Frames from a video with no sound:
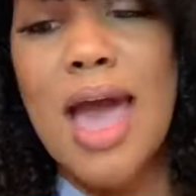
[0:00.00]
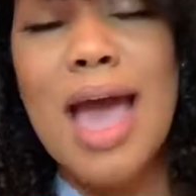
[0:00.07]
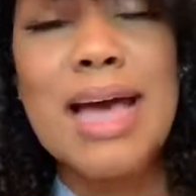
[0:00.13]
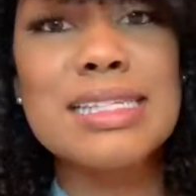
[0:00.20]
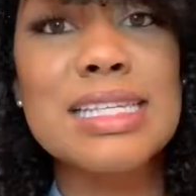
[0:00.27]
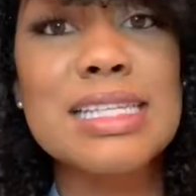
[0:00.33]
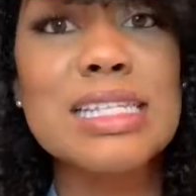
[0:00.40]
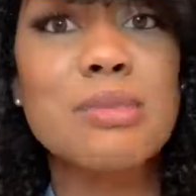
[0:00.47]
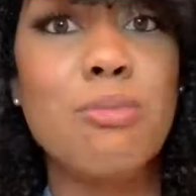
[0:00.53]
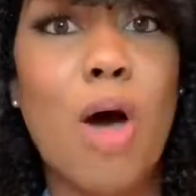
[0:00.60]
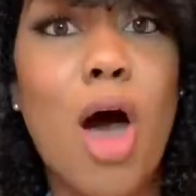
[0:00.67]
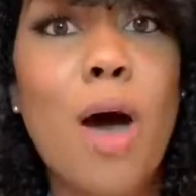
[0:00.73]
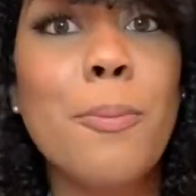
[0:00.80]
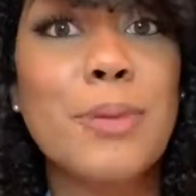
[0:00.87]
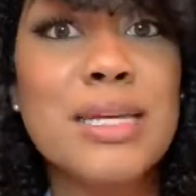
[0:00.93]
As a
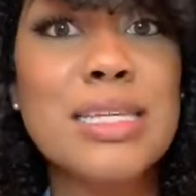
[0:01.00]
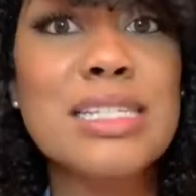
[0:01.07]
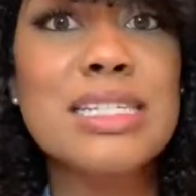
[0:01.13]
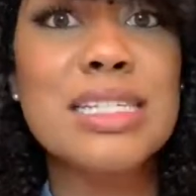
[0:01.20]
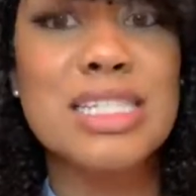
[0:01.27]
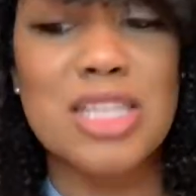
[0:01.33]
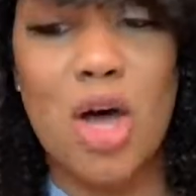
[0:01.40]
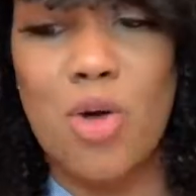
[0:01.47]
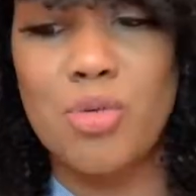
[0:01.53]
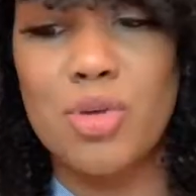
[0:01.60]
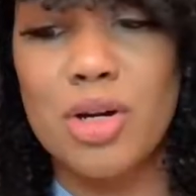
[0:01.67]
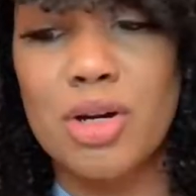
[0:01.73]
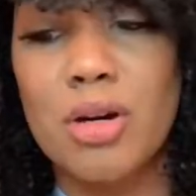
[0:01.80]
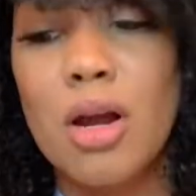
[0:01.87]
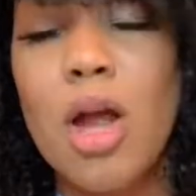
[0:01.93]
small business
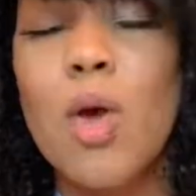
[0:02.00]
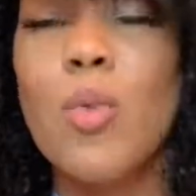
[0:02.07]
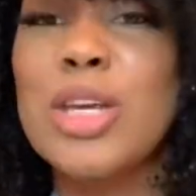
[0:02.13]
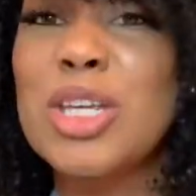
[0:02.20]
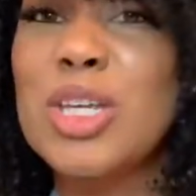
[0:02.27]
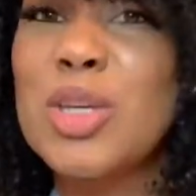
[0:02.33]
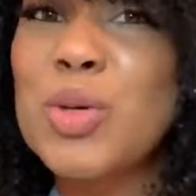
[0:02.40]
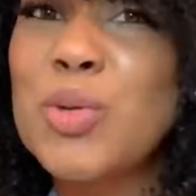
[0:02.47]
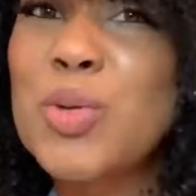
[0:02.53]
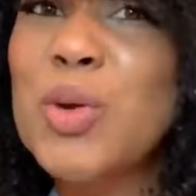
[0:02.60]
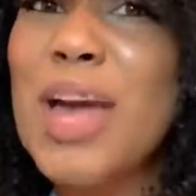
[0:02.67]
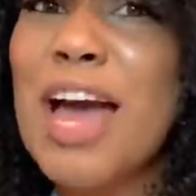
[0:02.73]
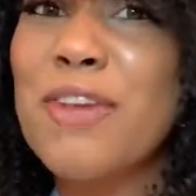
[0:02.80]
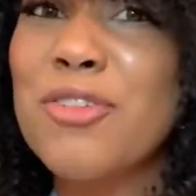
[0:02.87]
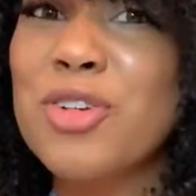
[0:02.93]
owner, when you
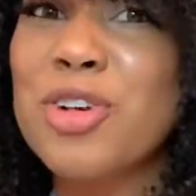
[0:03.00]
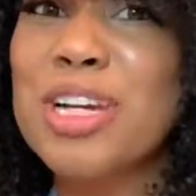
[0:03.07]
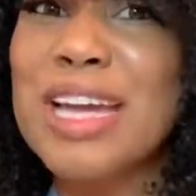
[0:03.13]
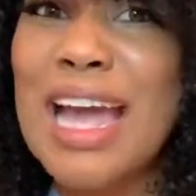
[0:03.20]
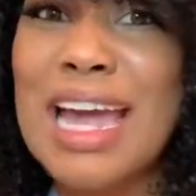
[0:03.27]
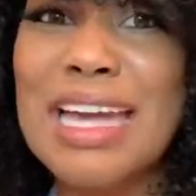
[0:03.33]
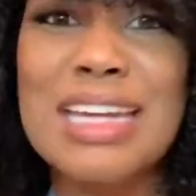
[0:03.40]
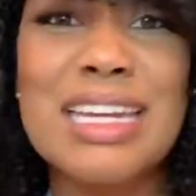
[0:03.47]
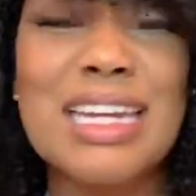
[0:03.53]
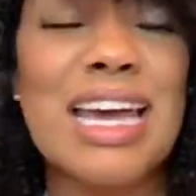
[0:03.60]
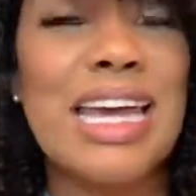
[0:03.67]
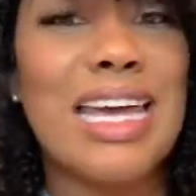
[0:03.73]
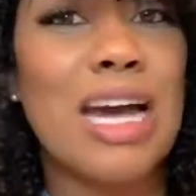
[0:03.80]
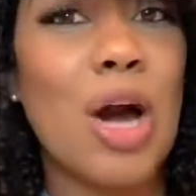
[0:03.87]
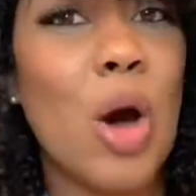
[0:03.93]
have created
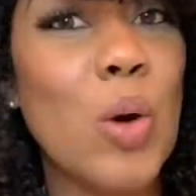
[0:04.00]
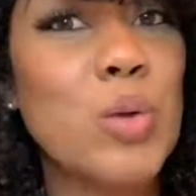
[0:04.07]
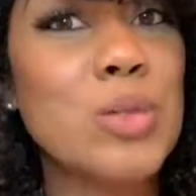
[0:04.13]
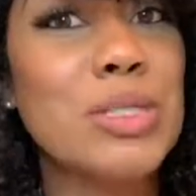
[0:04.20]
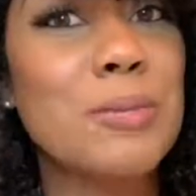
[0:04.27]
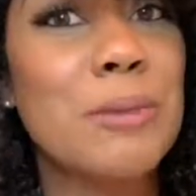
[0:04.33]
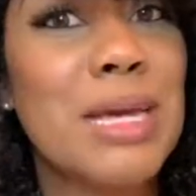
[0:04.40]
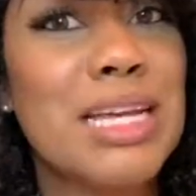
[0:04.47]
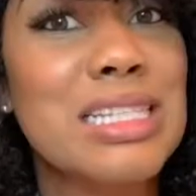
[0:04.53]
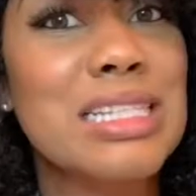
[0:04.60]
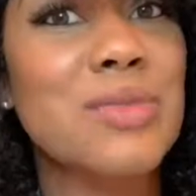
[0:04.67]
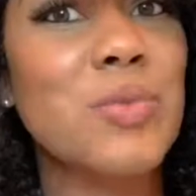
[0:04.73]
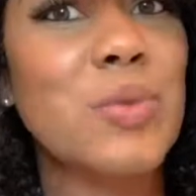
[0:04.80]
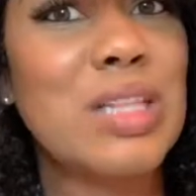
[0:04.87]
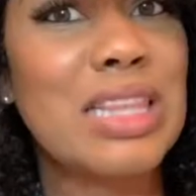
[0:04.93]
a
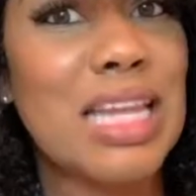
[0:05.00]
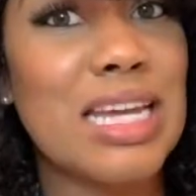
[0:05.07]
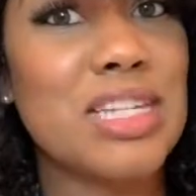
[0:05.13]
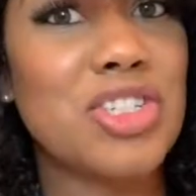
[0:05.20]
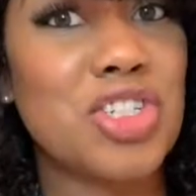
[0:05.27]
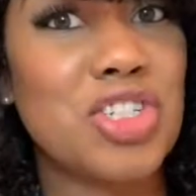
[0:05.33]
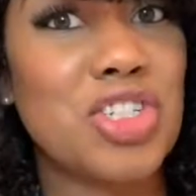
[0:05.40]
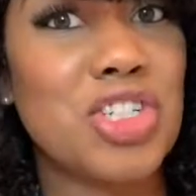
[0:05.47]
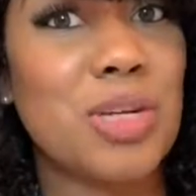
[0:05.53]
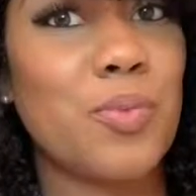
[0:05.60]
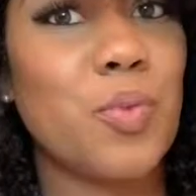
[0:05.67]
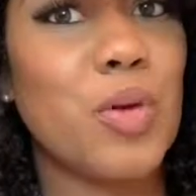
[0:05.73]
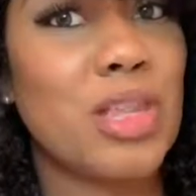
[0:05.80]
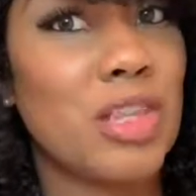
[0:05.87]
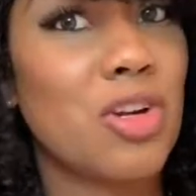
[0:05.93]
codependent
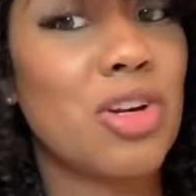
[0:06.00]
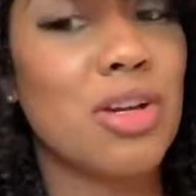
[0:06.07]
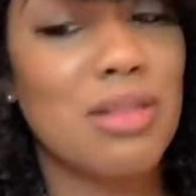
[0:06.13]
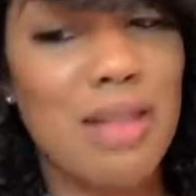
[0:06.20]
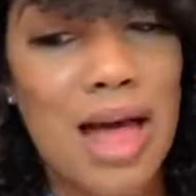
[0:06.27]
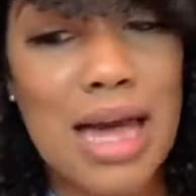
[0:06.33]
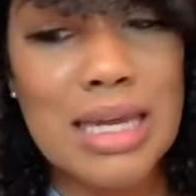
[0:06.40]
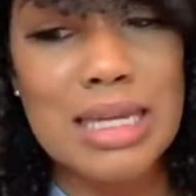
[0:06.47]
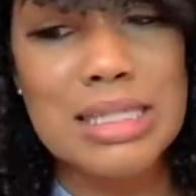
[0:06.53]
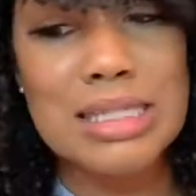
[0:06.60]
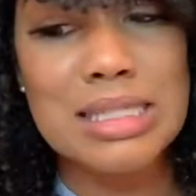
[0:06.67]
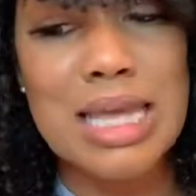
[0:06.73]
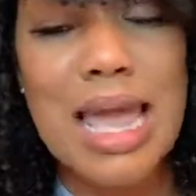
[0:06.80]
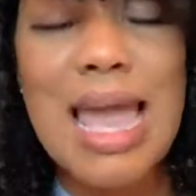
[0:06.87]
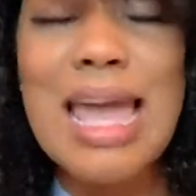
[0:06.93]
relationship with your
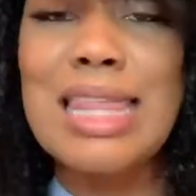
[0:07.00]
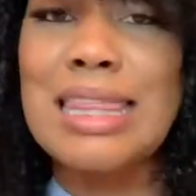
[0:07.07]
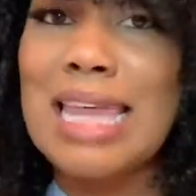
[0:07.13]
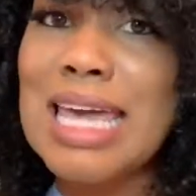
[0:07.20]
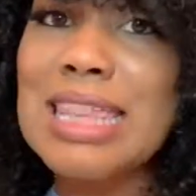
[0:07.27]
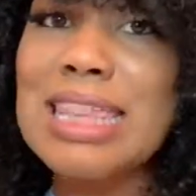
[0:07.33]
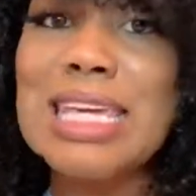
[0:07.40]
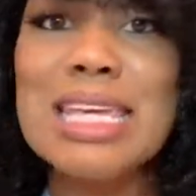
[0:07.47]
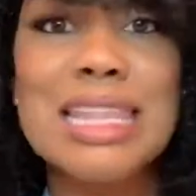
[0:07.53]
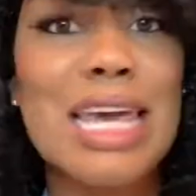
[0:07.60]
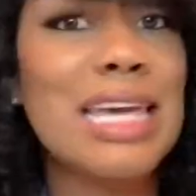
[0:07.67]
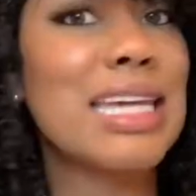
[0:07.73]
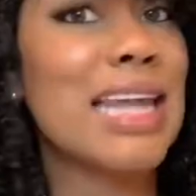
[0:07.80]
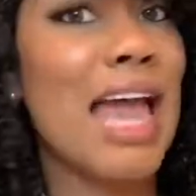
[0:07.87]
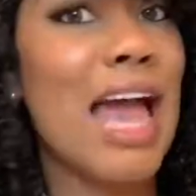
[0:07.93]
clients, they think
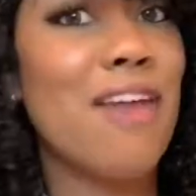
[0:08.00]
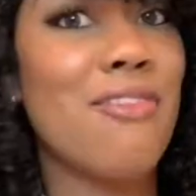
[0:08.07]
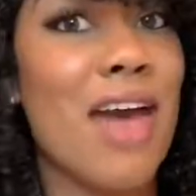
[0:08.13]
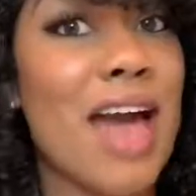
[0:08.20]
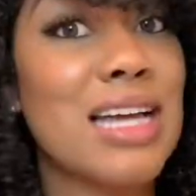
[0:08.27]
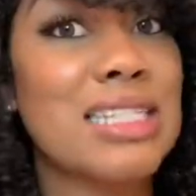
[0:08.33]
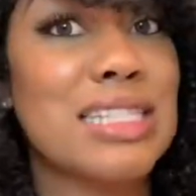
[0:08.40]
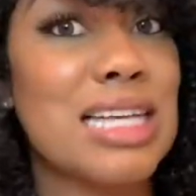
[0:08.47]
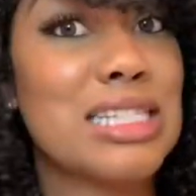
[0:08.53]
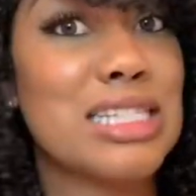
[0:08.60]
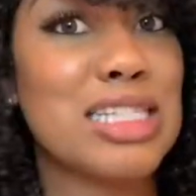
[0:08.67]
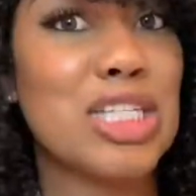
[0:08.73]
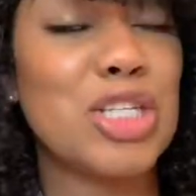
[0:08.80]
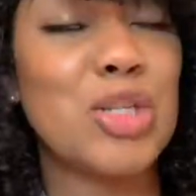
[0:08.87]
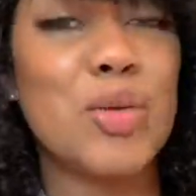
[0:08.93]
they can have
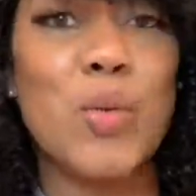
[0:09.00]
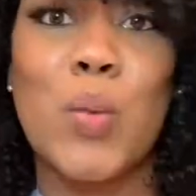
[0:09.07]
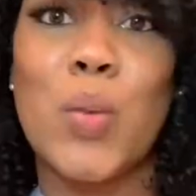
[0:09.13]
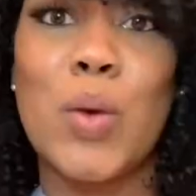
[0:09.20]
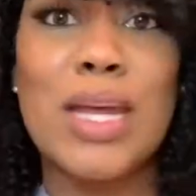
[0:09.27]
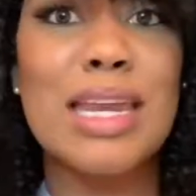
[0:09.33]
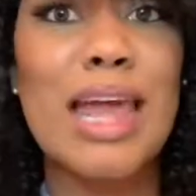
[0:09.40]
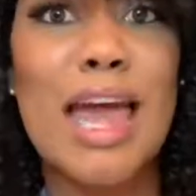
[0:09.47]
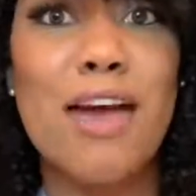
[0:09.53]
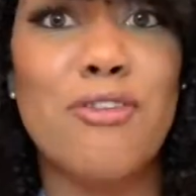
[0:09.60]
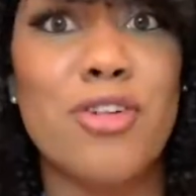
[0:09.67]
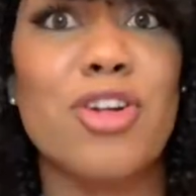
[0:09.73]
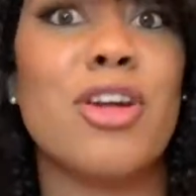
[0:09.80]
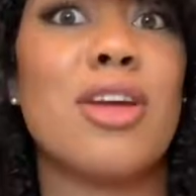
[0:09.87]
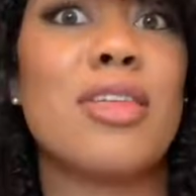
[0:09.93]
access to you
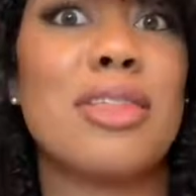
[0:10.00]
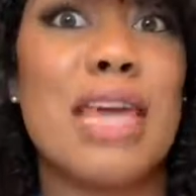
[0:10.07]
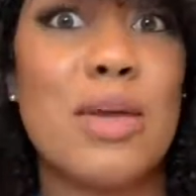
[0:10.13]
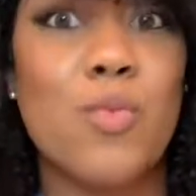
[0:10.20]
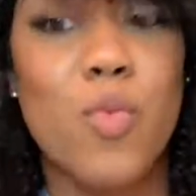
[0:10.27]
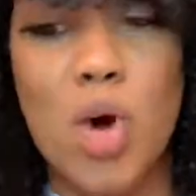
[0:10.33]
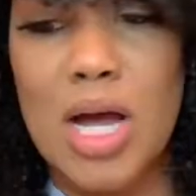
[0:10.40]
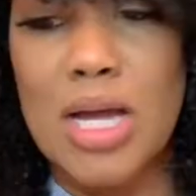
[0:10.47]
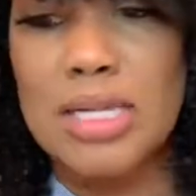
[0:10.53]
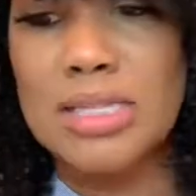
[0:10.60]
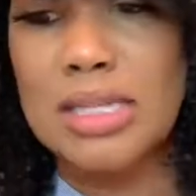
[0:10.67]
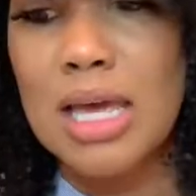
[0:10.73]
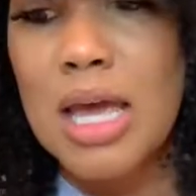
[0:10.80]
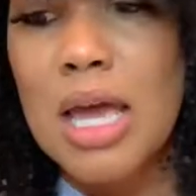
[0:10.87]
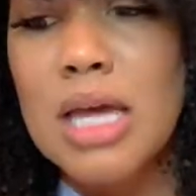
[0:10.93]
whenever they want.